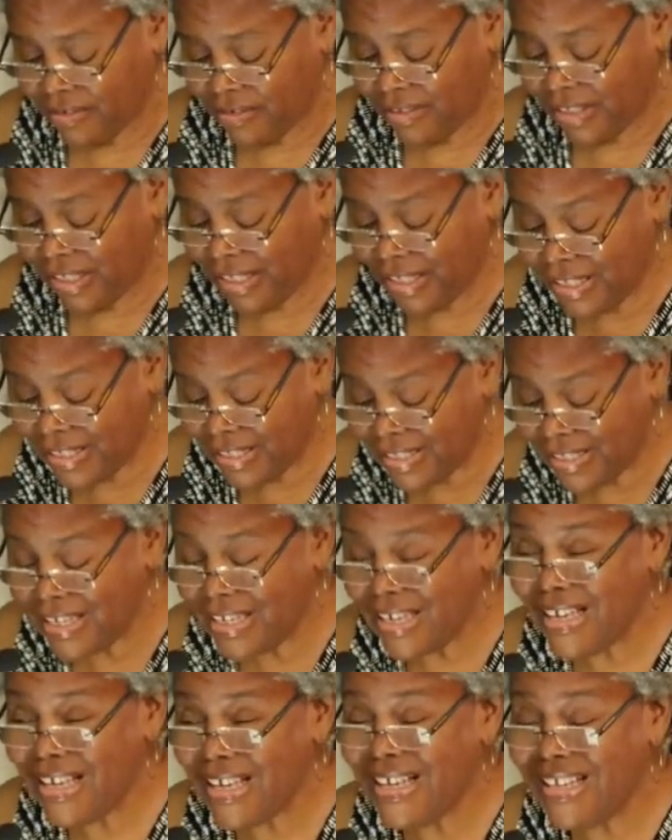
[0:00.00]
It is
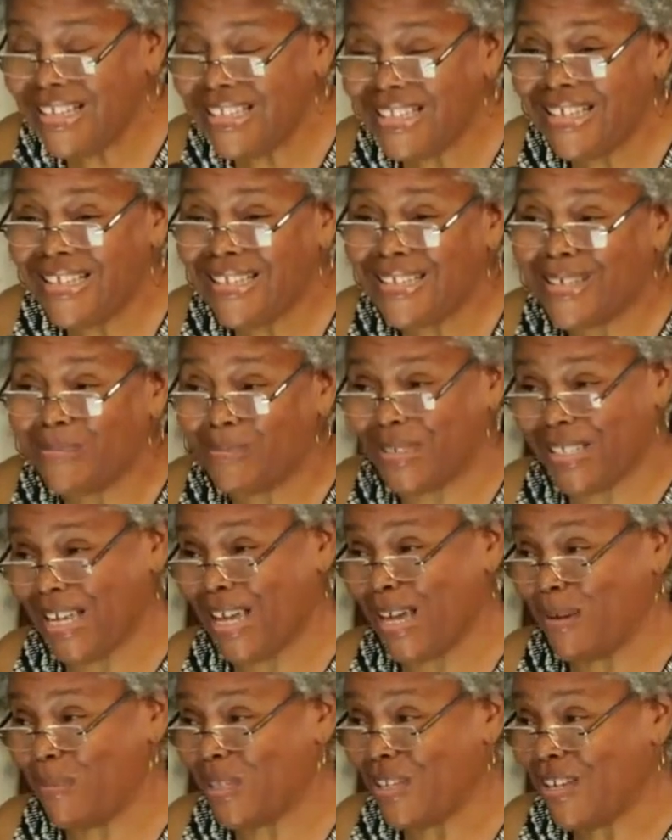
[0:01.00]
easy
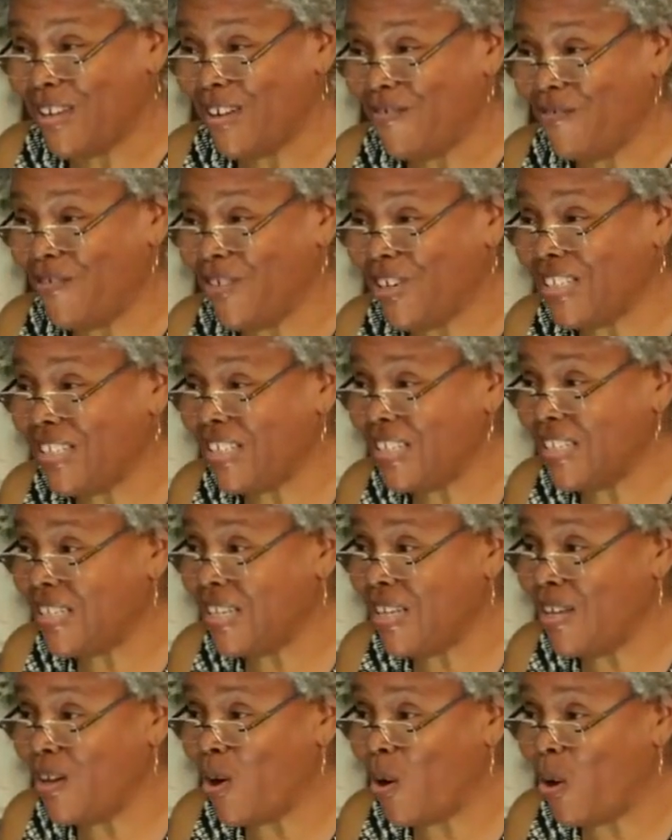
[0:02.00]
sometimes for us to
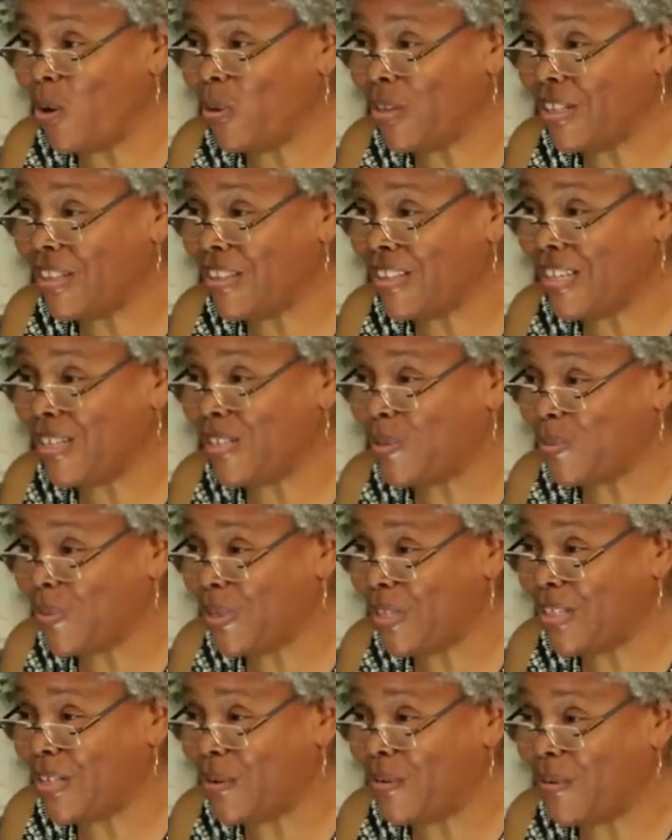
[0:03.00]
see all the things we
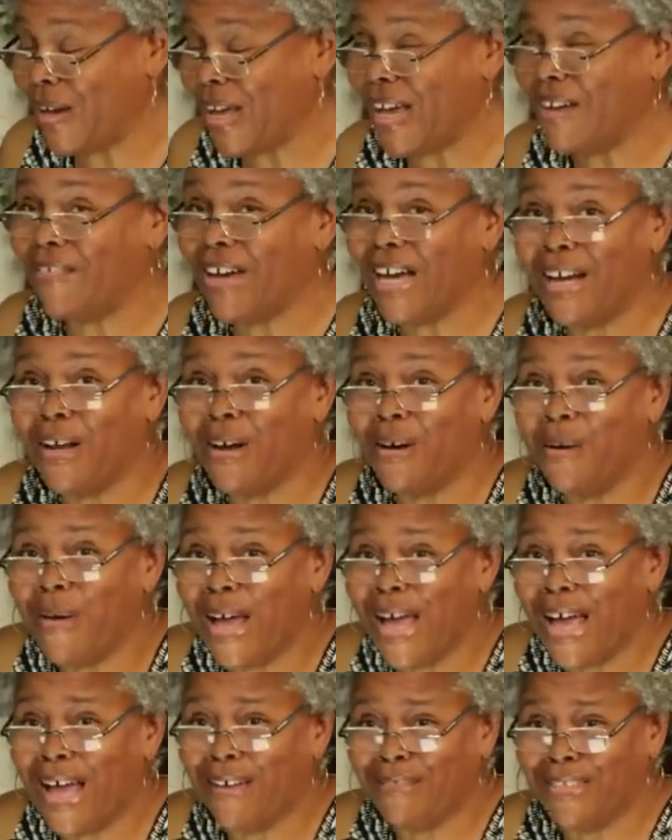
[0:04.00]
don't have. I don't
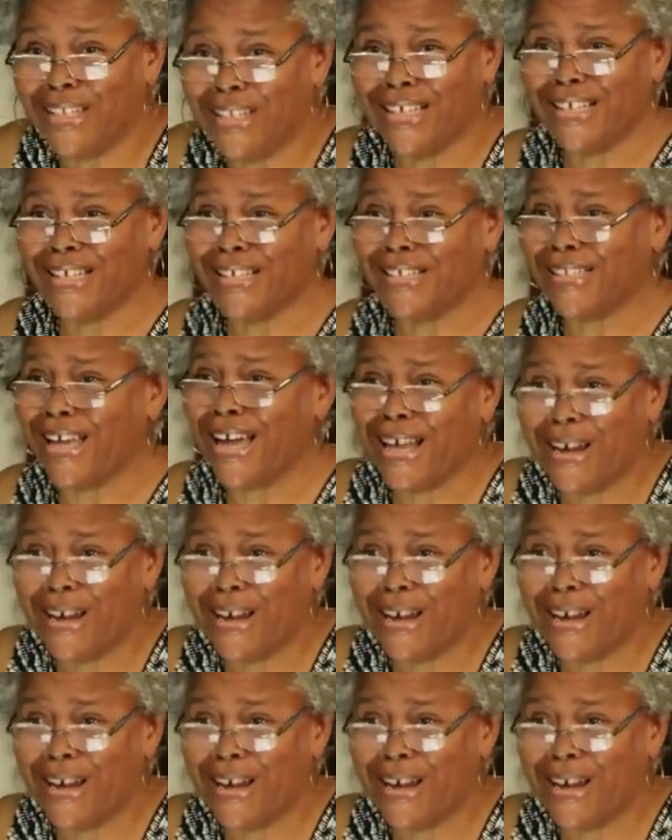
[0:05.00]
have this.